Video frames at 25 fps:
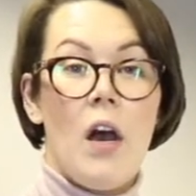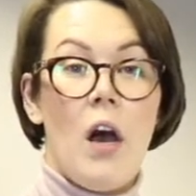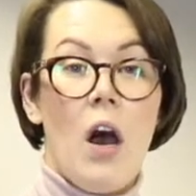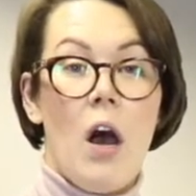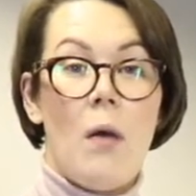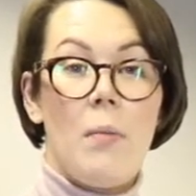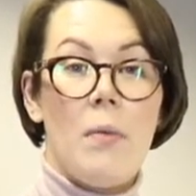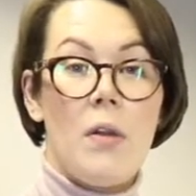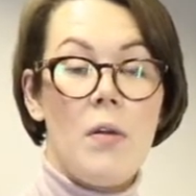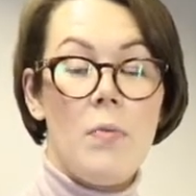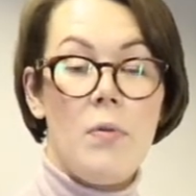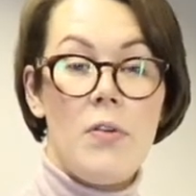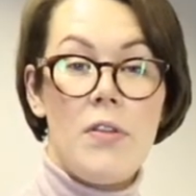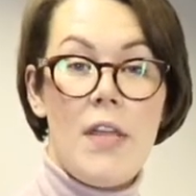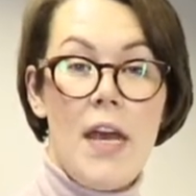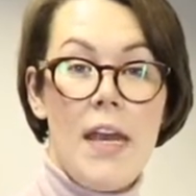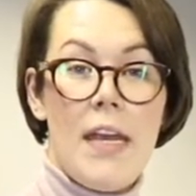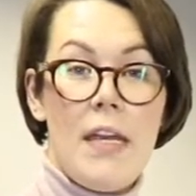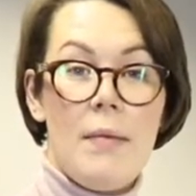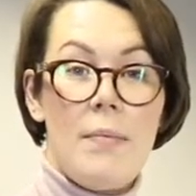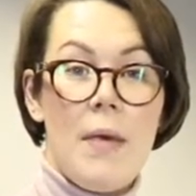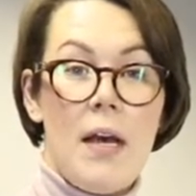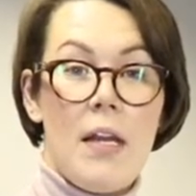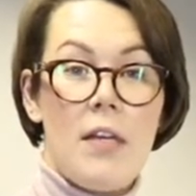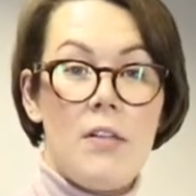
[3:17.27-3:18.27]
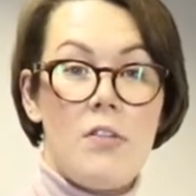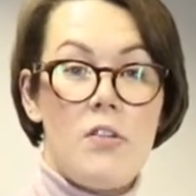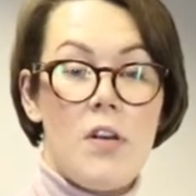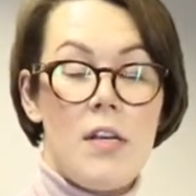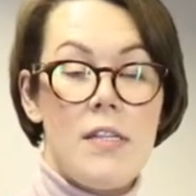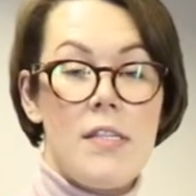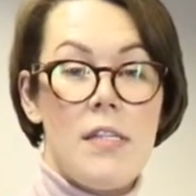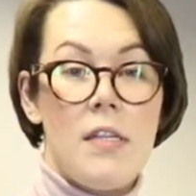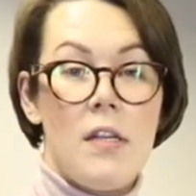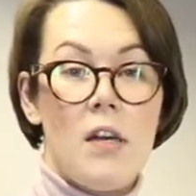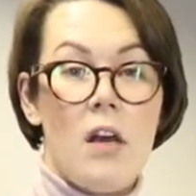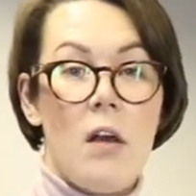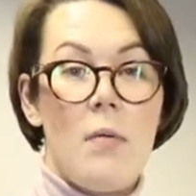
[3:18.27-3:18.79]
I'm going to put that email
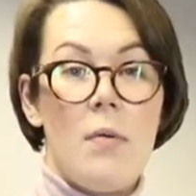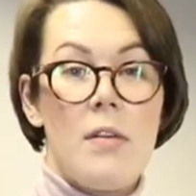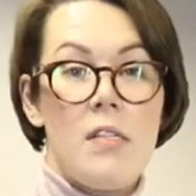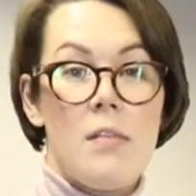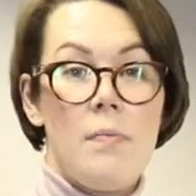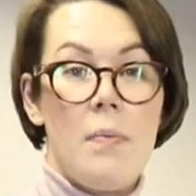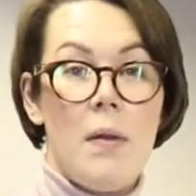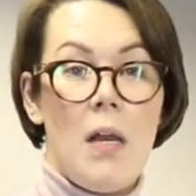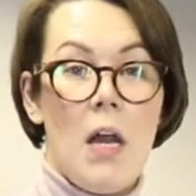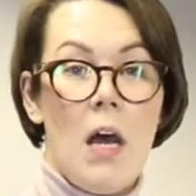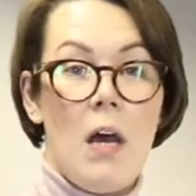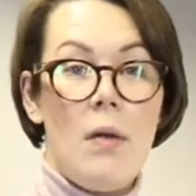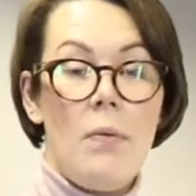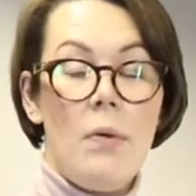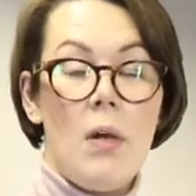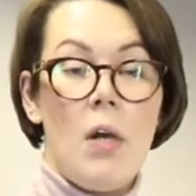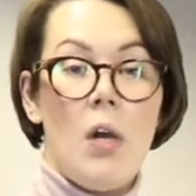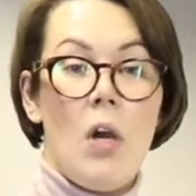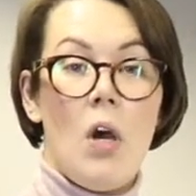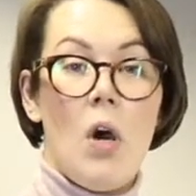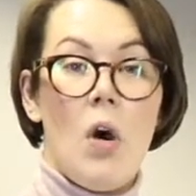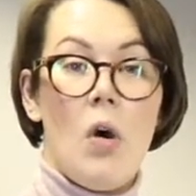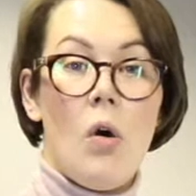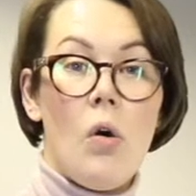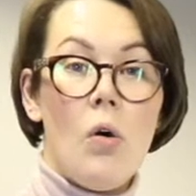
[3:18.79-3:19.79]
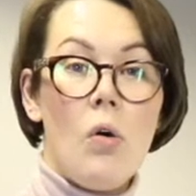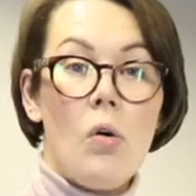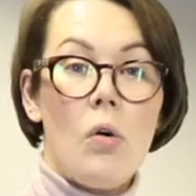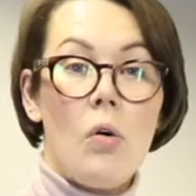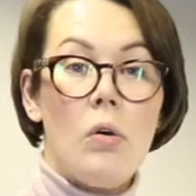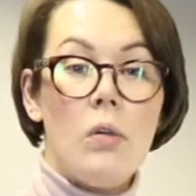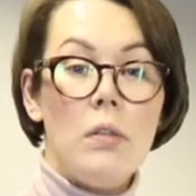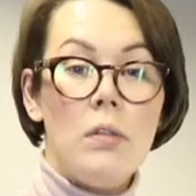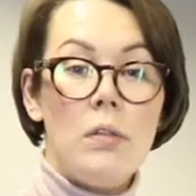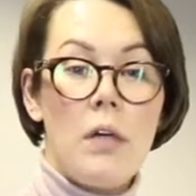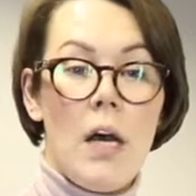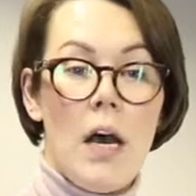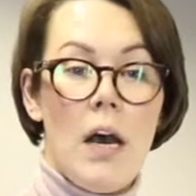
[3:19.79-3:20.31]
address in the comments below,
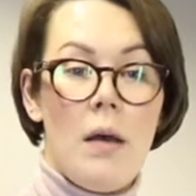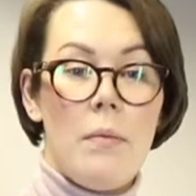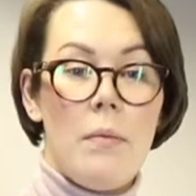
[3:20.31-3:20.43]
or